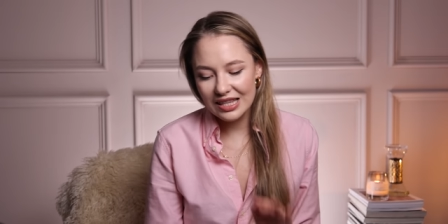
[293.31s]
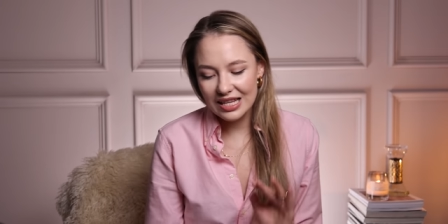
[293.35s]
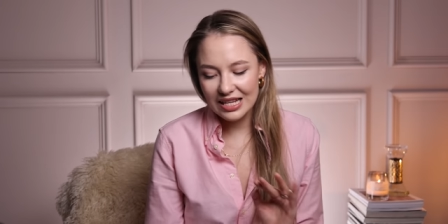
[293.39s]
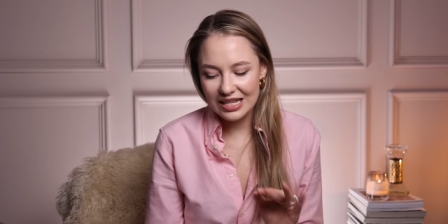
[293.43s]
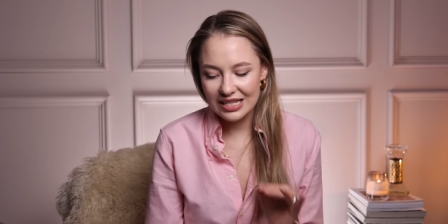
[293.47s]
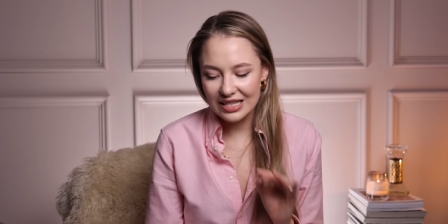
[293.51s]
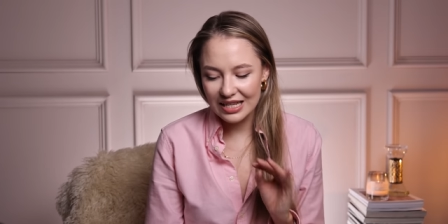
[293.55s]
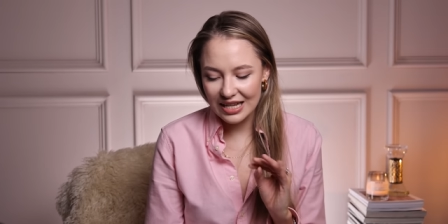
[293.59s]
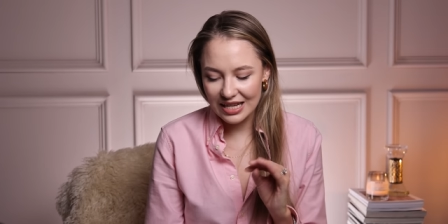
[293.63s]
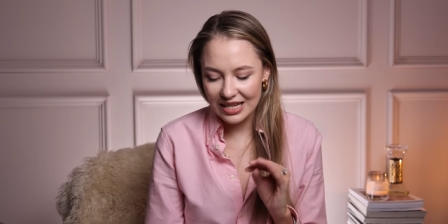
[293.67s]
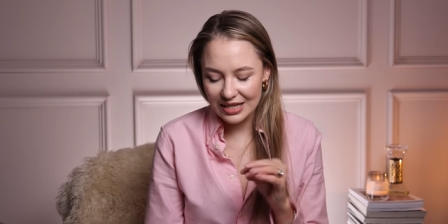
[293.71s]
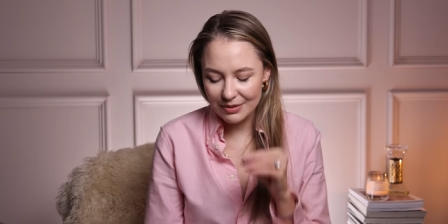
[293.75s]

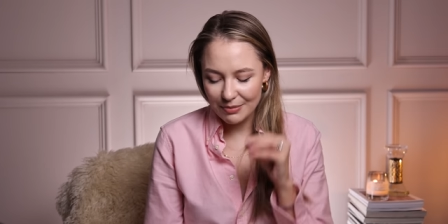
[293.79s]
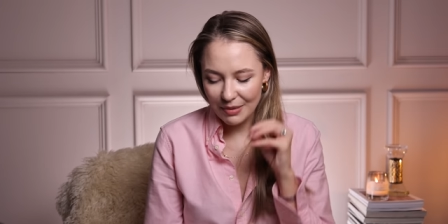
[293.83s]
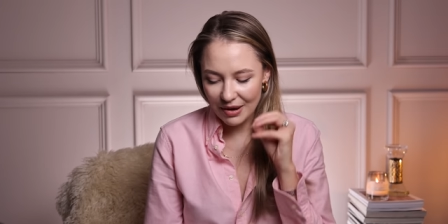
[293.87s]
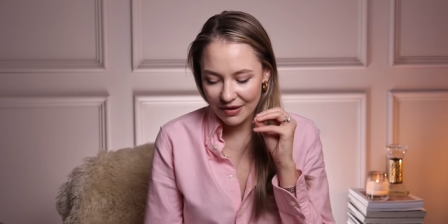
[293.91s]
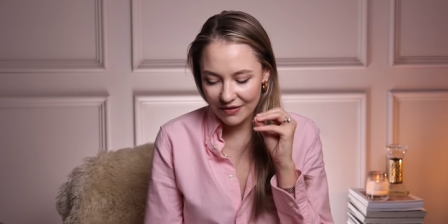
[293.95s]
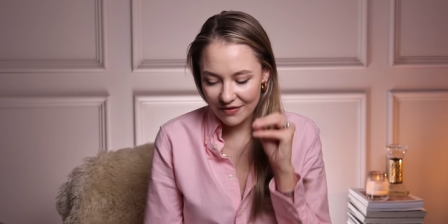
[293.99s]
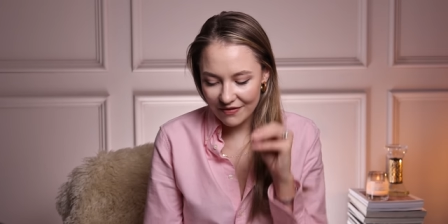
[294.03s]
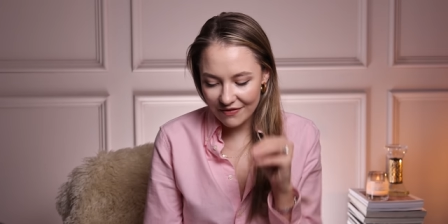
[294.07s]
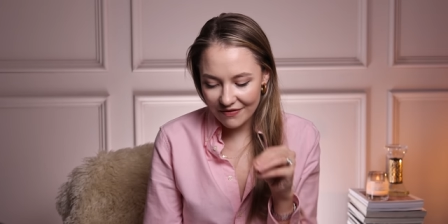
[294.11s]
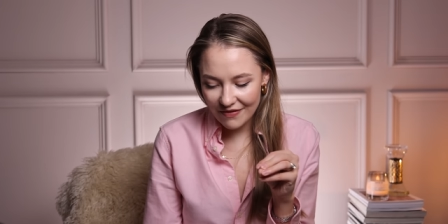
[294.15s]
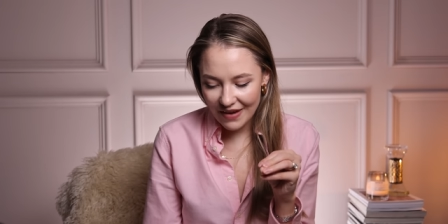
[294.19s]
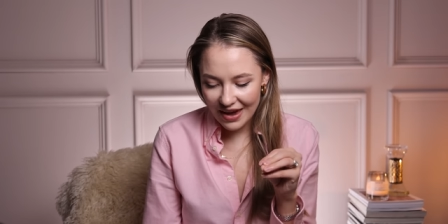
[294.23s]
This is my
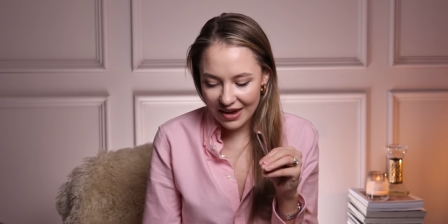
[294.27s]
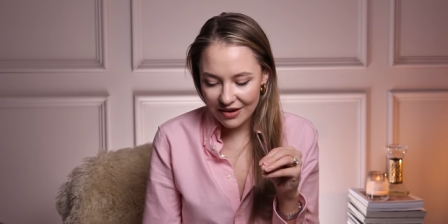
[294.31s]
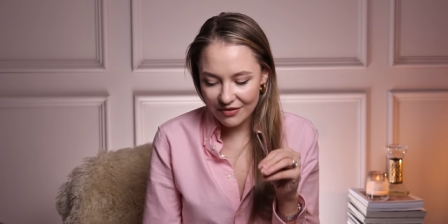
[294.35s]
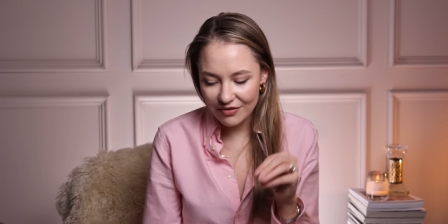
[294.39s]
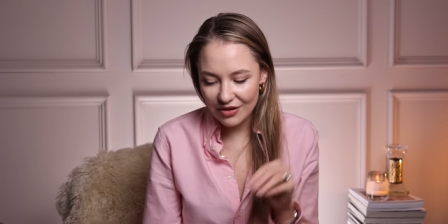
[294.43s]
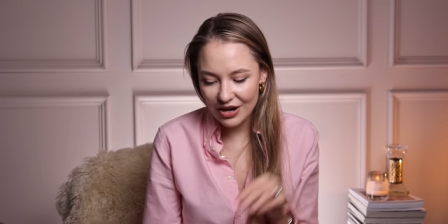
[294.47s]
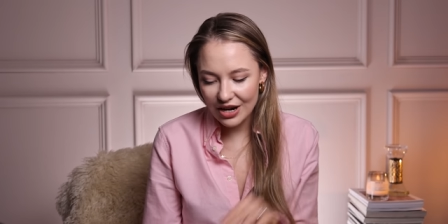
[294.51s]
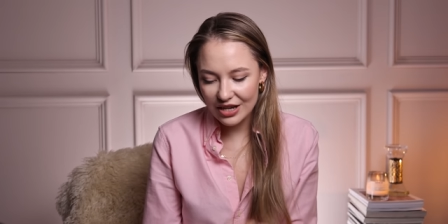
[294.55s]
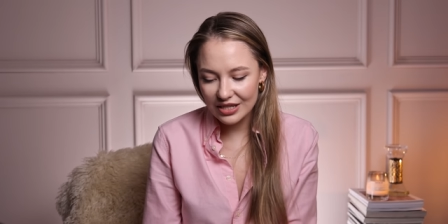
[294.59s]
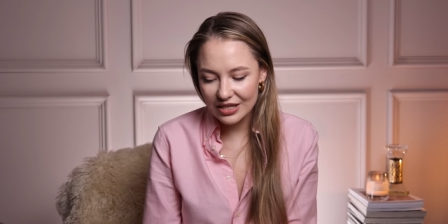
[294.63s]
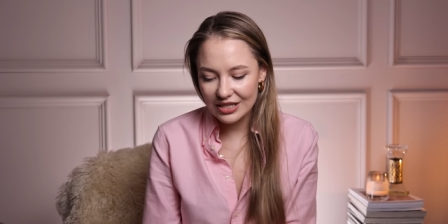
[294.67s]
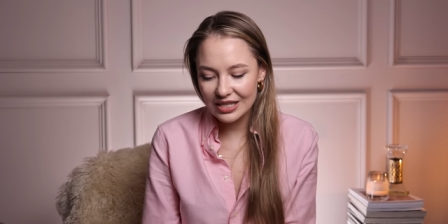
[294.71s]

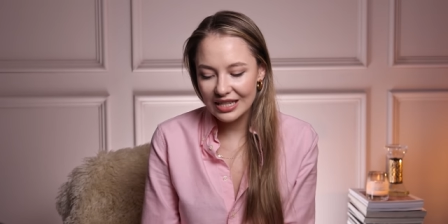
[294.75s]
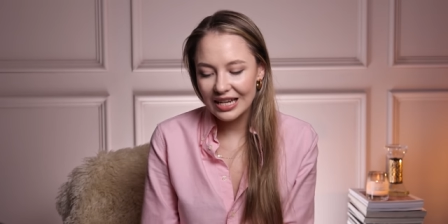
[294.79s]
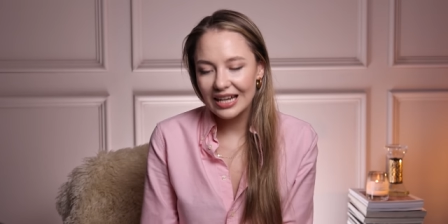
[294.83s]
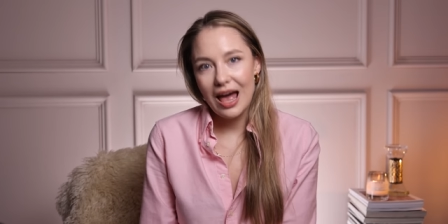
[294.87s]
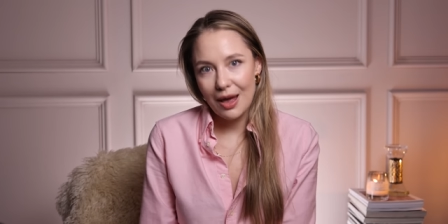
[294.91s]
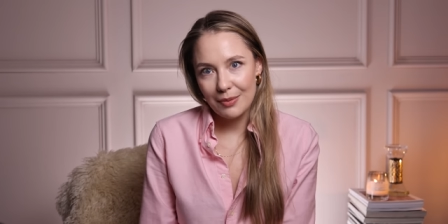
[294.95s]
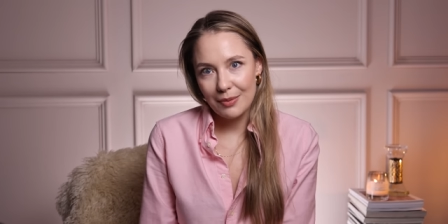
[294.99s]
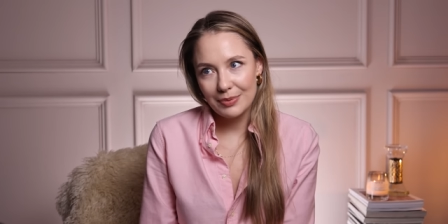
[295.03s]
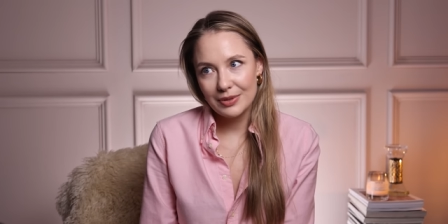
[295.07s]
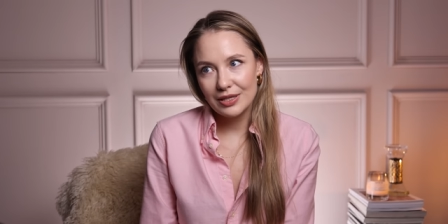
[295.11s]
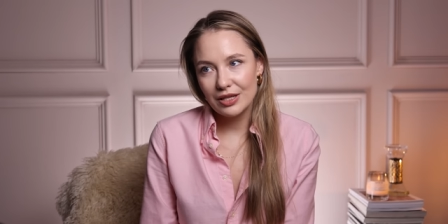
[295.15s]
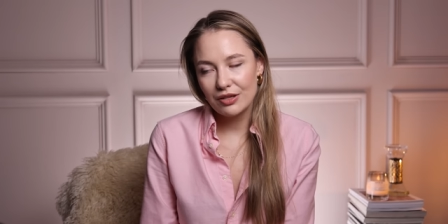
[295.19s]
favorite,
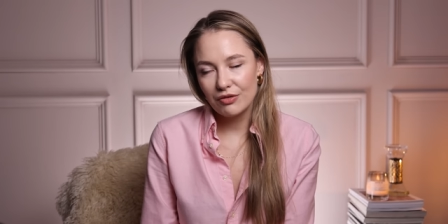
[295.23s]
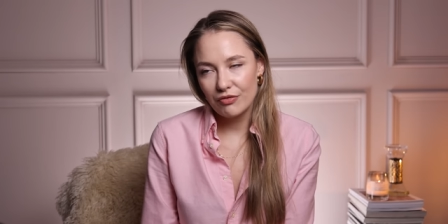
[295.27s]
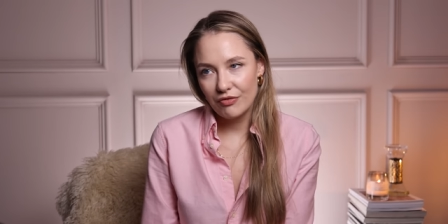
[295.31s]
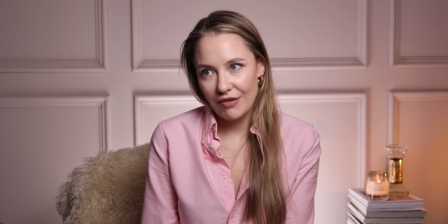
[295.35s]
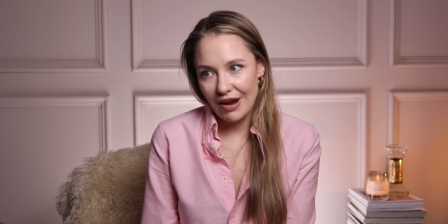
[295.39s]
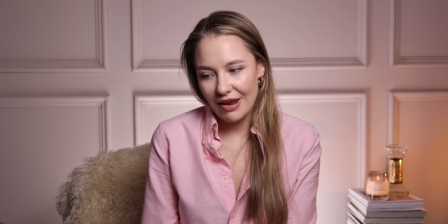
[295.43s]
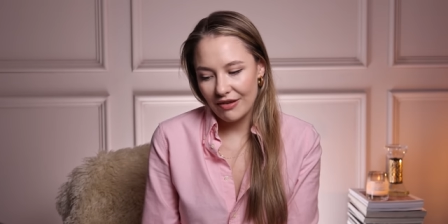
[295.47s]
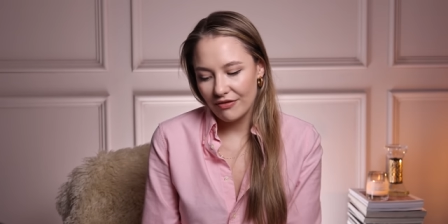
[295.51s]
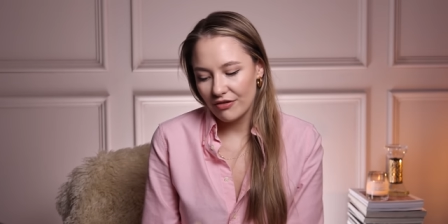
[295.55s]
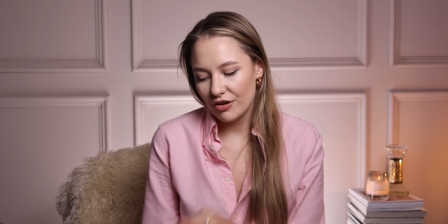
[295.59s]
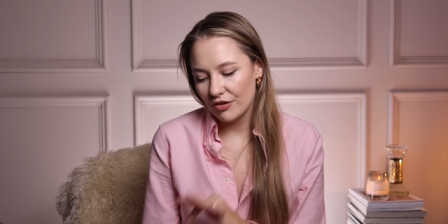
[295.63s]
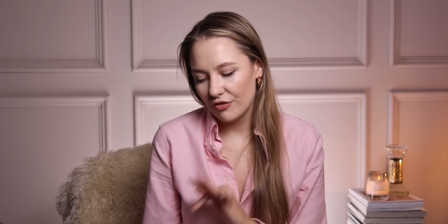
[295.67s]
absolute
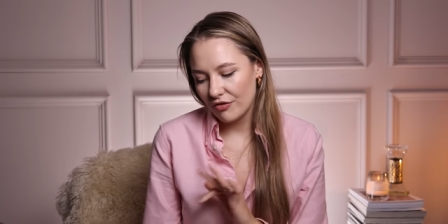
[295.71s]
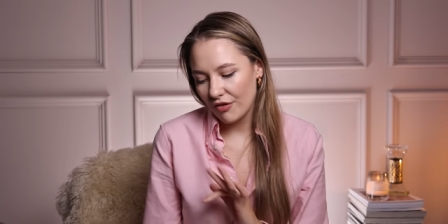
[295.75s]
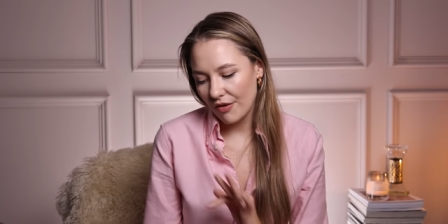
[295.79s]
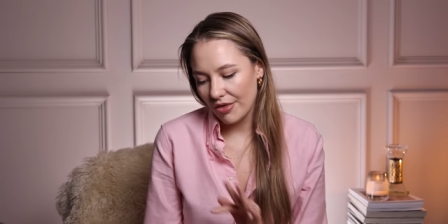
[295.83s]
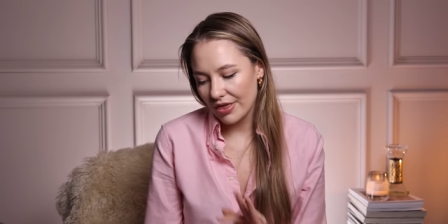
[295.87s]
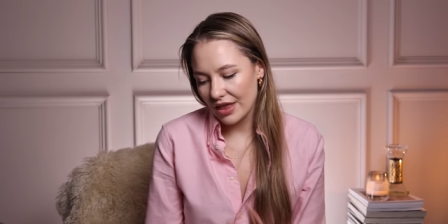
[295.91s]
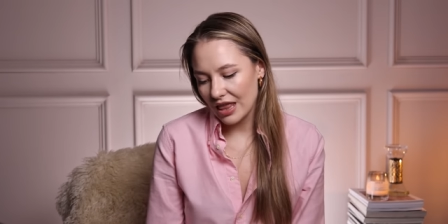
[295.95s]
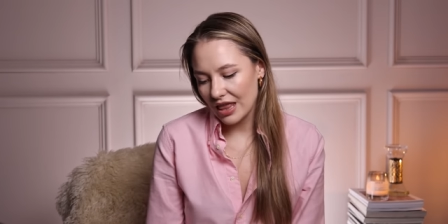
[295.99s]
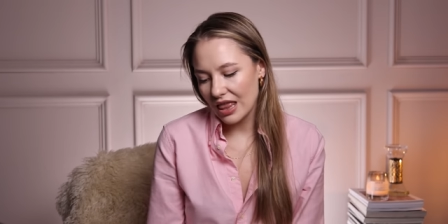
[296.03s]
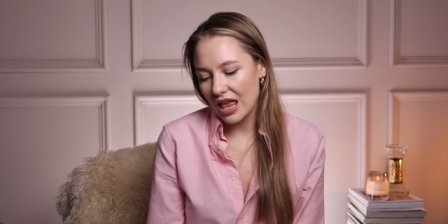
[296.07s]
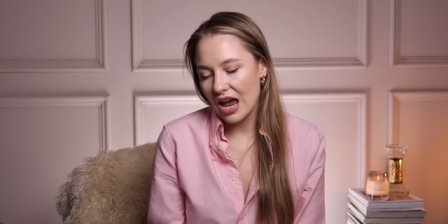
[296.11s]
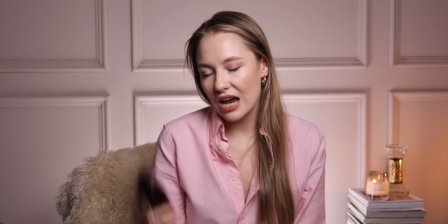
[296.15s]
favorite
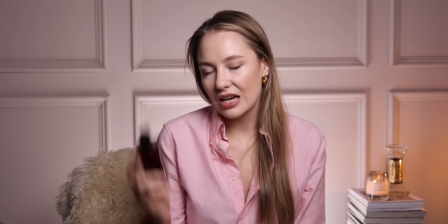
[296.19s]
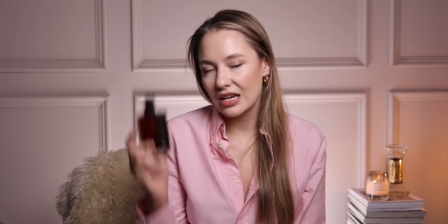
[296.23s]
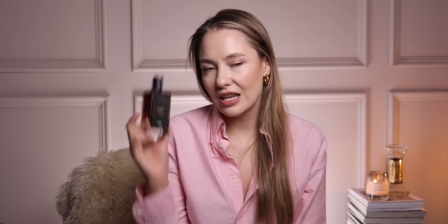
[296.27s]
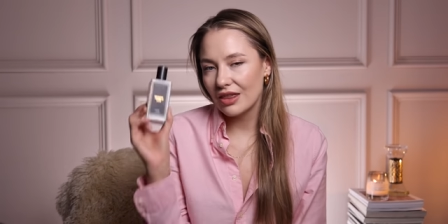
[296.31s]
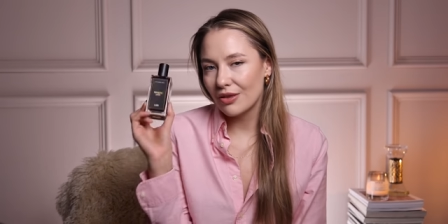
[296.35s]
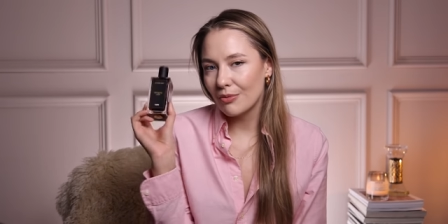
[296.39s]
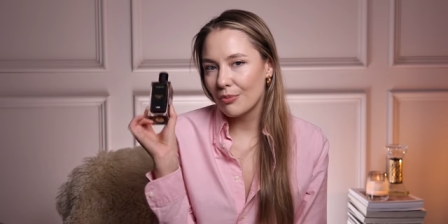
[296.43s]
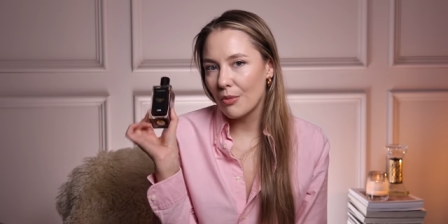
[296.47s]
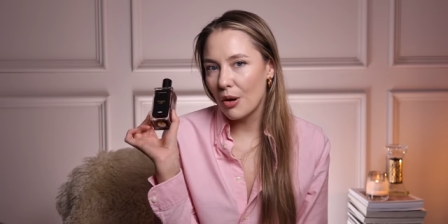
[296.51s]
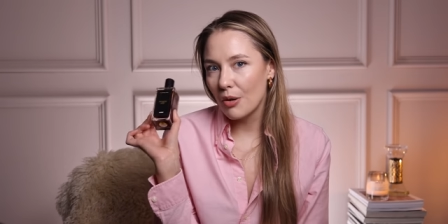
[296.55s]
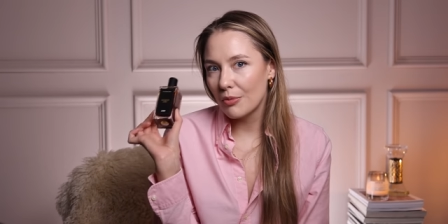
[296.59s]
from the line at the